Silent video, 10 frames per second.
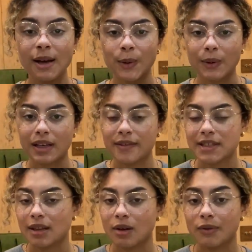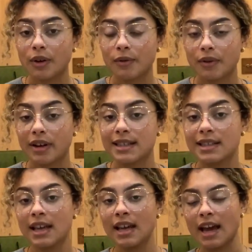We'd love to see what you've got for us.
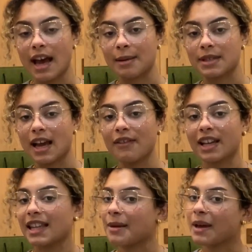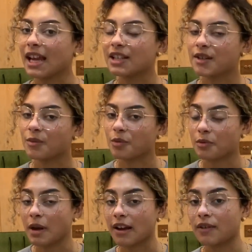So have a look at that page and we'll be
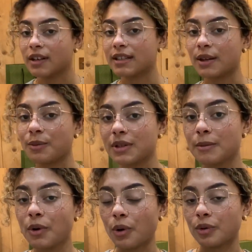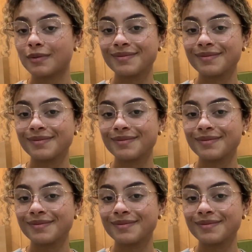back very soon with some more.